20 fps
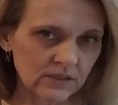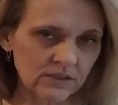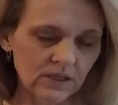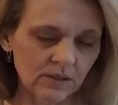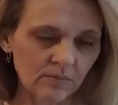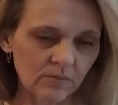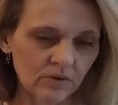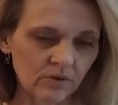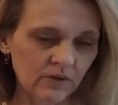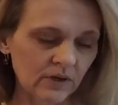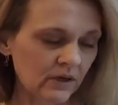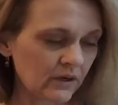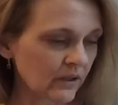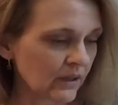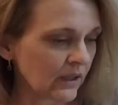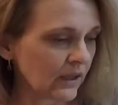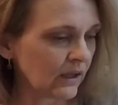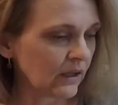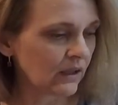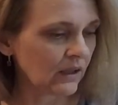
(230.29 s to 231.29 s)

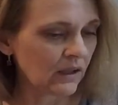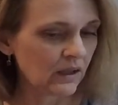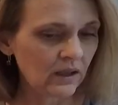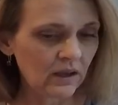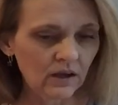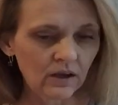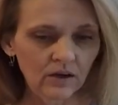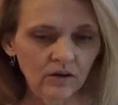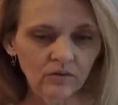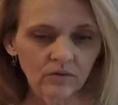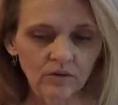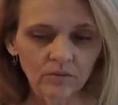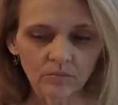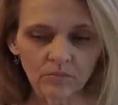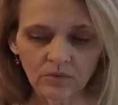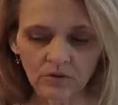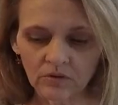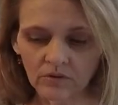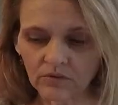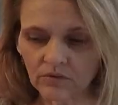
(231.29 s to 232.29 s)
temporarily
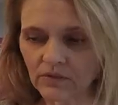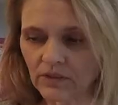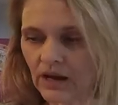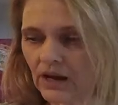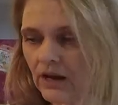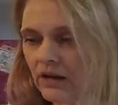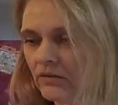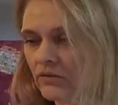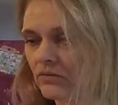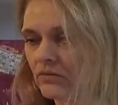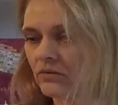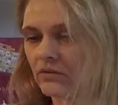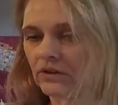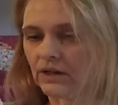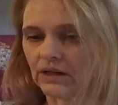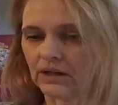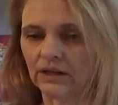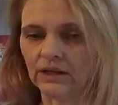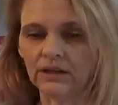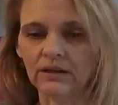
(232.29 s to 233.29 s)
remove that
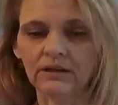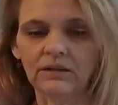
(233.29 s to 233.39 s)
ring.